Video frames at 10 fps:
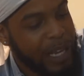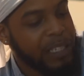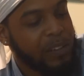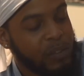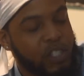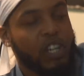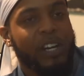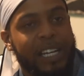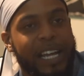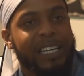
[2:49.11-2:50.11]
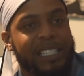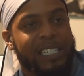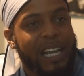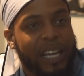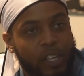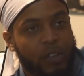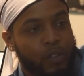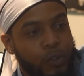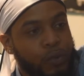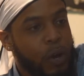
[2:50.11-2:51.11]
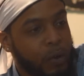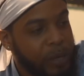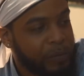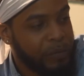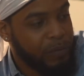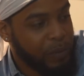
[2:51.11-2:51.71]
Like certain niggas, it's like you know them